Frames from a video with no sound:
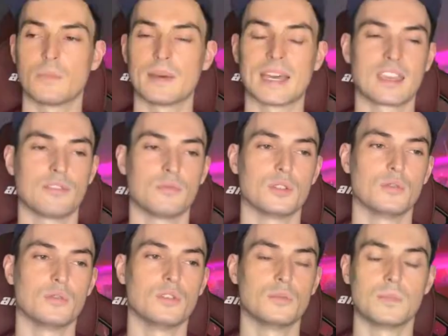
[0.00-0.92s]
the back if we do
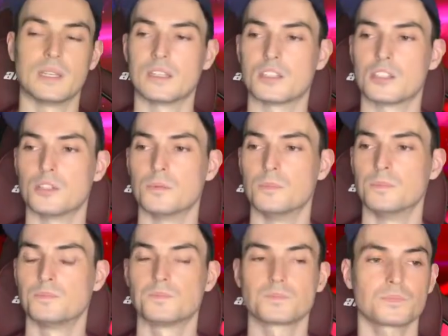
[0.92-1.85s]
lose Pikachu.
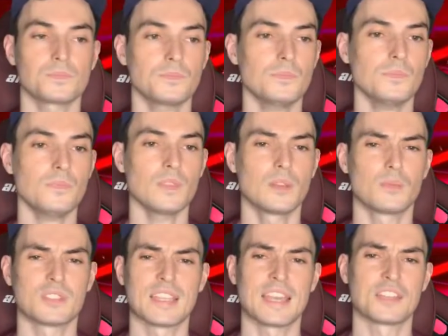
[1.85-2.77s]

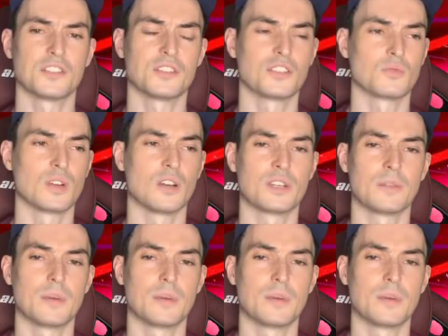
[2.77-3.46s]
Zacian as well, you know,